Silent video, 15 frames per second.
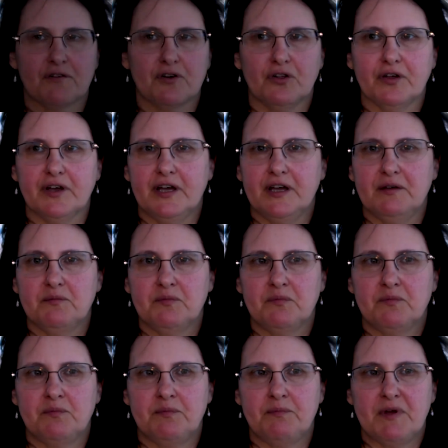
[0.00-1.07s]
really
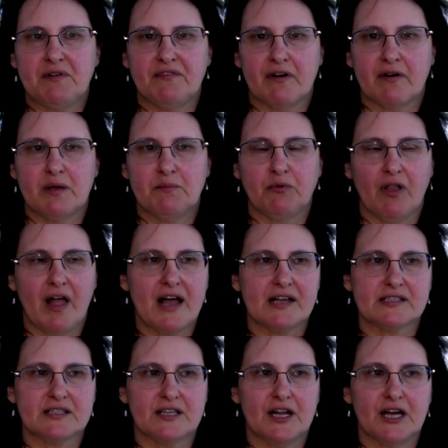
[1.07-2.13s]
been very
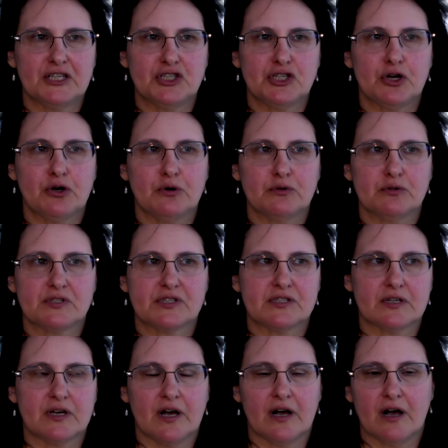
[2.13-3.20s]
blessed that I chose
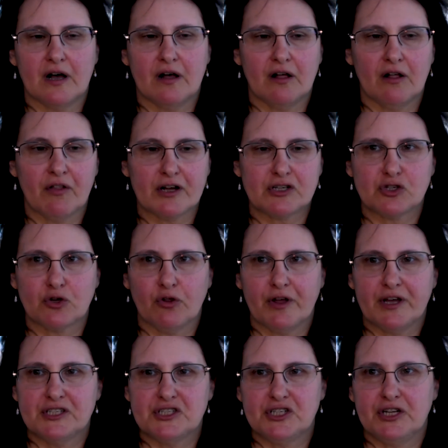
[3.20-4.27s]
electrical
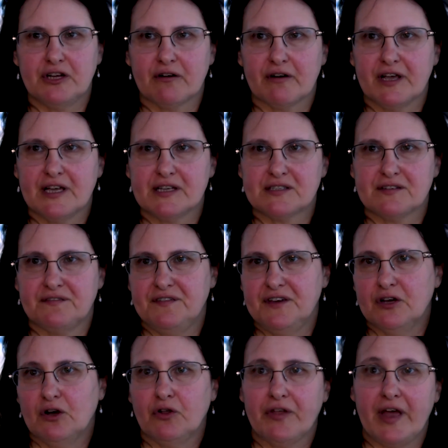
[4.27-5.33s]
engineering as a
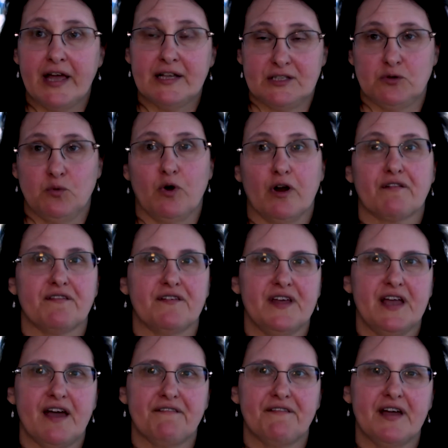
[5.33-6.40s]
field and to work for
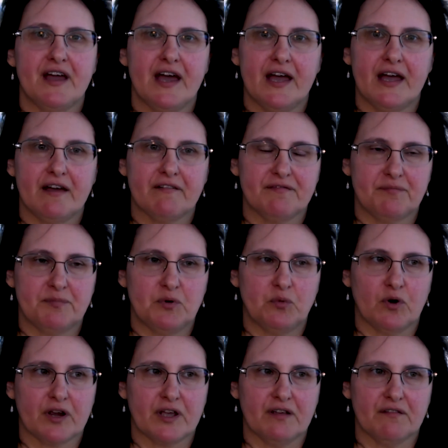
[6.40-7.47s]
the FAA. I've been
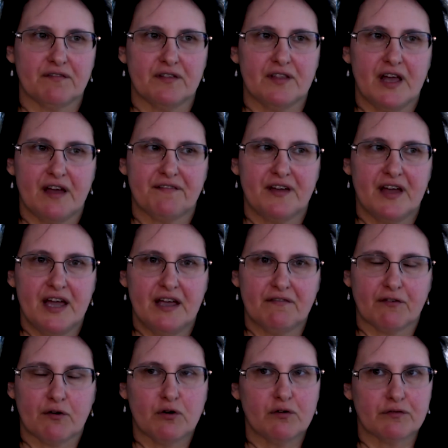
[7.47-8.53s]
working for the FAA
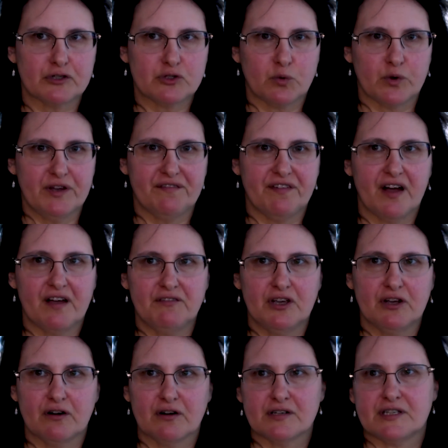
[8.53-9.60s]
for over 25
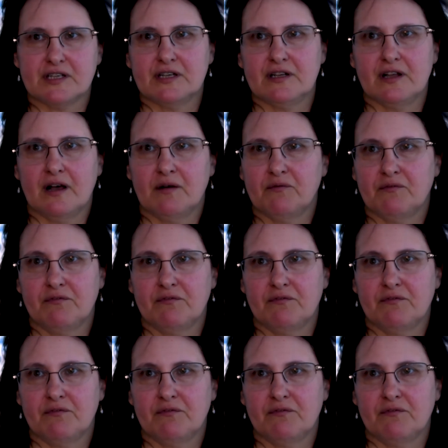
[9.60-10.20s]
years, and I'm